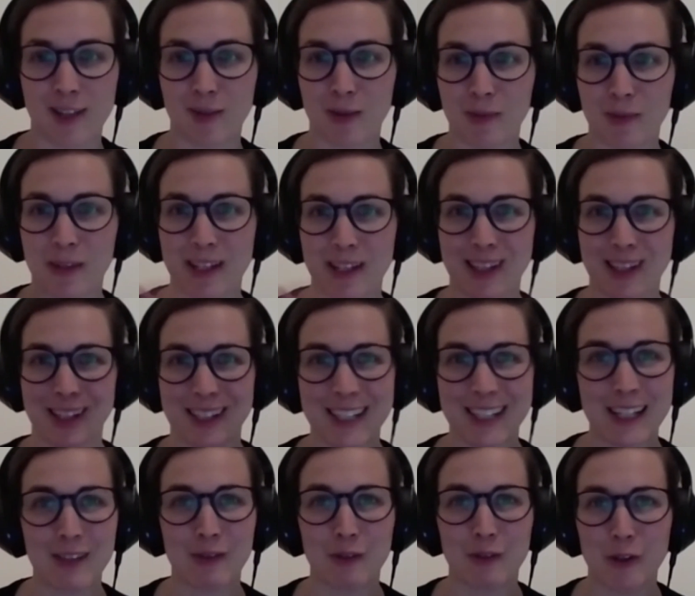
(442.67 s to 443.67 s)
would be a
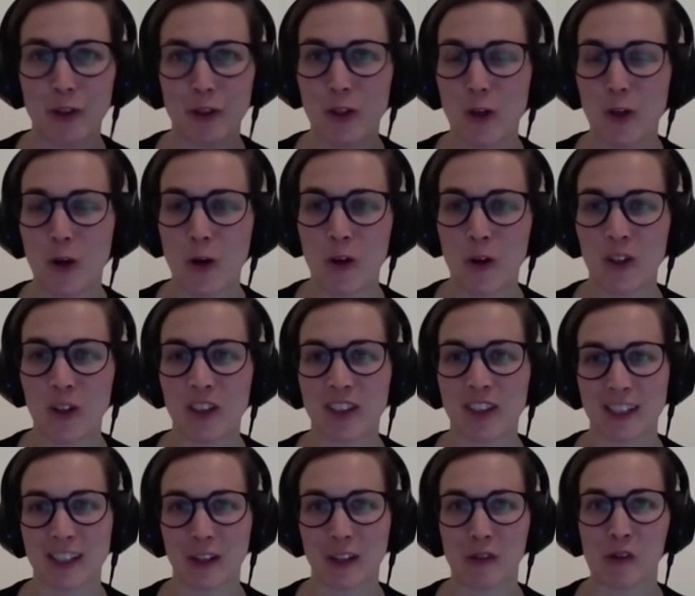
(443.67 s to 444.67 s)

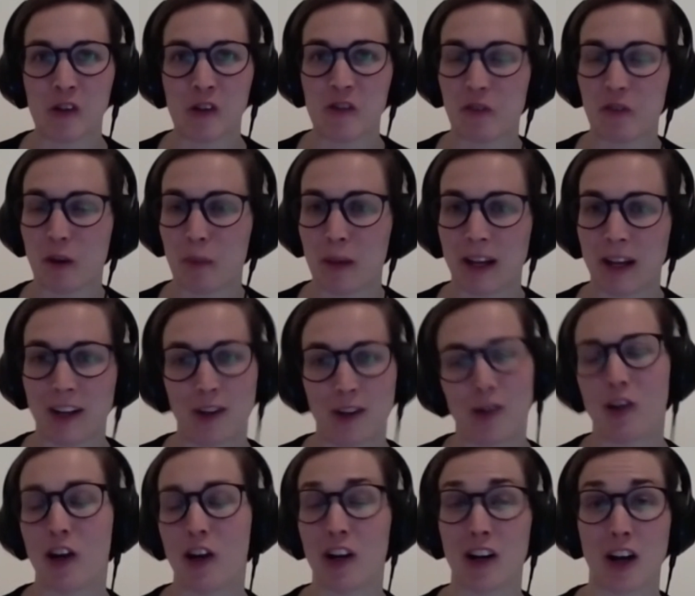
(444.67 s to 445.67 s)
successfully repaid
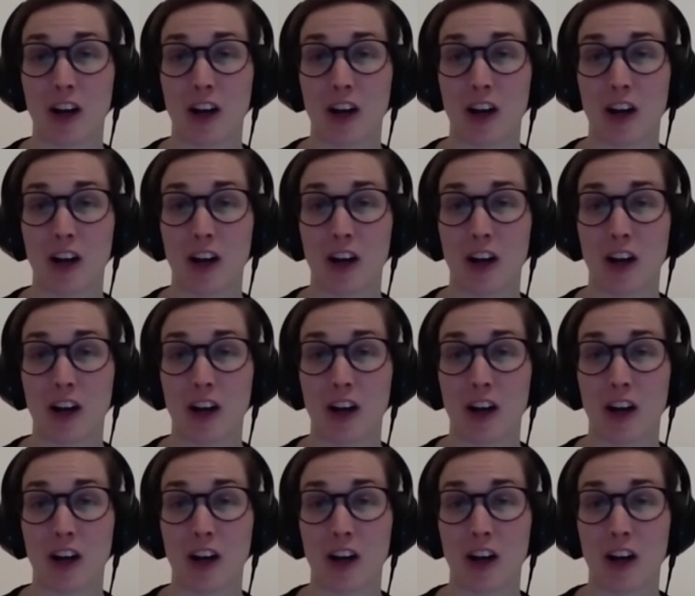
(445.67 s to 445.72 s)
loan or not?